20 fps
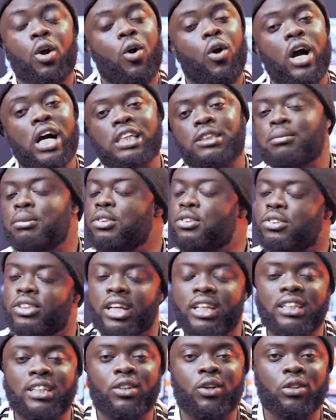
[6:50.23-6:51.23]
or has been
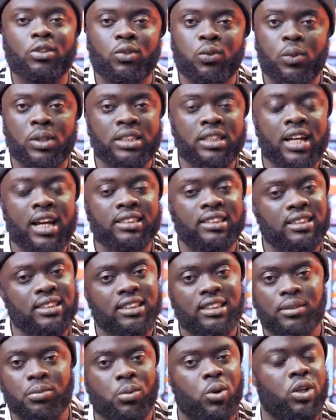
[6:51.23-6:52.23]
trending on Twitter
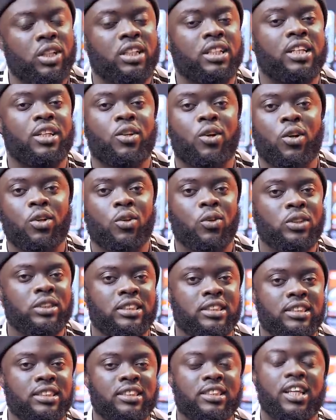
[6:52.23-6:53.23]
since morning and all
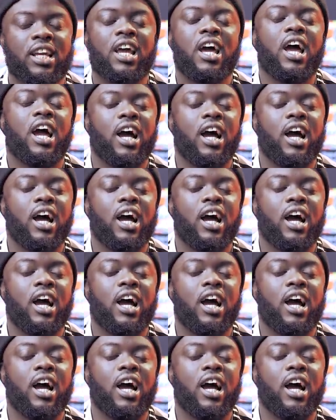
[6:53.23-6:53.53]
those things.